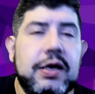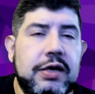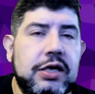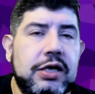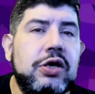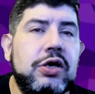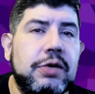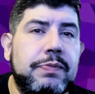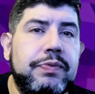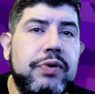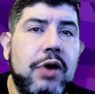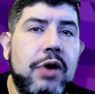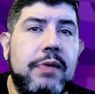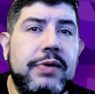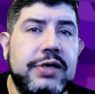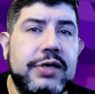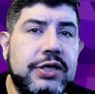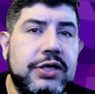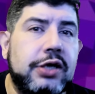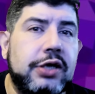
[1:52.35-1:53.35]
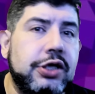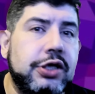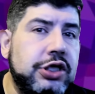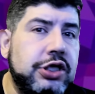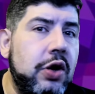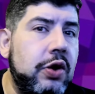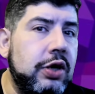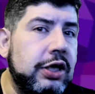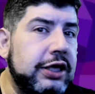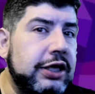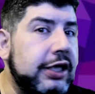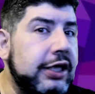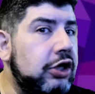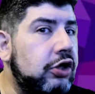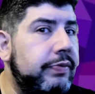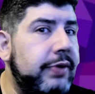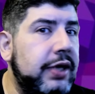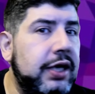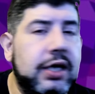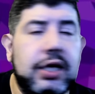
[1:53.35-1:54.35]
you could probably start to show a little
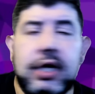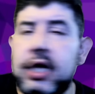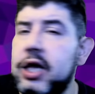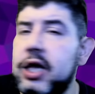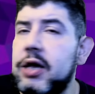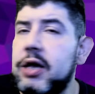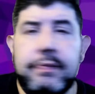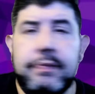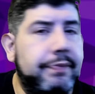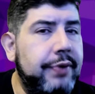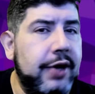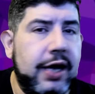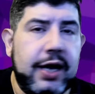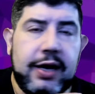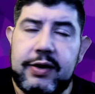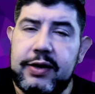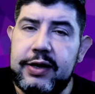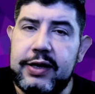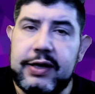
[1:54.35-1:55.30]
bit, but